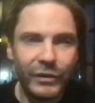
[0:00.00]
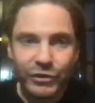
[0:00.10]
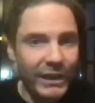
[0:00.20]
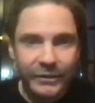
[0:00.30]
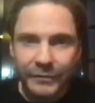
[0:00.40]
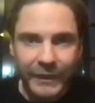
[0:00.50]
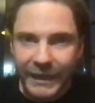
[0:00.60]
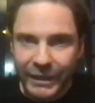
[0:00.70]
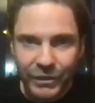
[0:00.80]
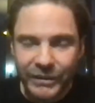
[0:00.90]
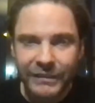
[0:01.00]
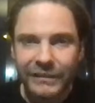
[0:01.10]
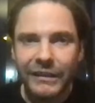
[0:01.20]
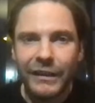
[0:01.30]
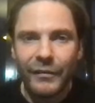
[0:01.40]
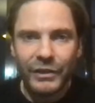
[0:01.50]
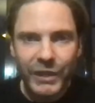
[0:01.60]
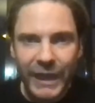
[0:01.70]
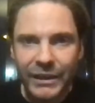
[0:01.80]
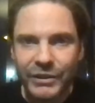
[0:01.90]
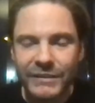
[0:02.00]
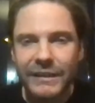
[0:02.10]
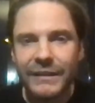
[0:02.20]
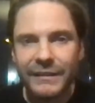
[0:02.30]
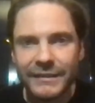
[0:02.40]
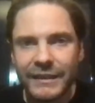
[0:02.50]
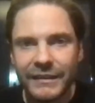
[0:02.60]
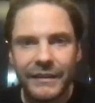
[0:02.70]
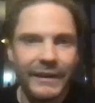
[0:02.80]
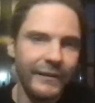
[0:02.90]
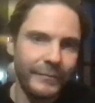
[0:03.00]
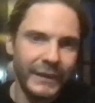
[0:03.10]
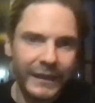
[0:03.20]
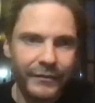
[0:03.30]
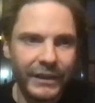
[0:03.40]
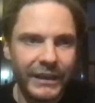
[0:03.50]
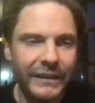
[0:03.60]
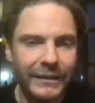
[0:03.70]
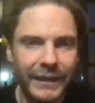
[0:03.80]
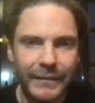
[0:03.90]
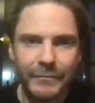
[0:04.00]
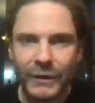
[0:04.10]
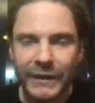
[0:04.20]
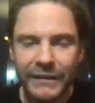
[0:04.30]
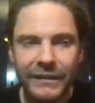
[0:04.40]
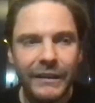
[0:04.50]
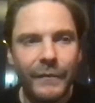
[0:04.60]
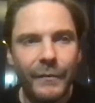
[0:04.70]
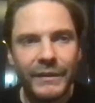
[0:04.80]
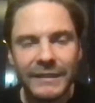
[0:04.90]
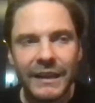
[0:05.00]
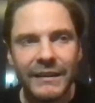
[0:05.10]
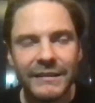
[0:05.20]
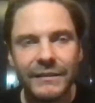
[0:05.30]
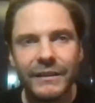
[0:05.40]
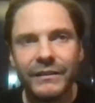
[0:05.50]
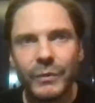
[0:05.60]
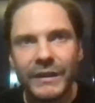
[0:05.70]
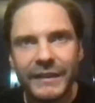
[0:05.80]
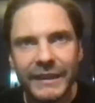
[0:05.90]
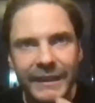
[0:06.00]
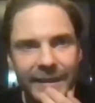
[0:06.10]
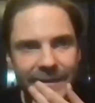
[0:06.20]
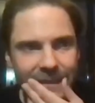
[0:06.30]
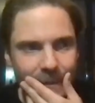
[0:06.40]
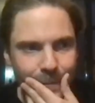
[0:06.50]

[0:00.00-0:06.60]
Gentrification, the changes in the city that I've been living in Berlin these last 20 years.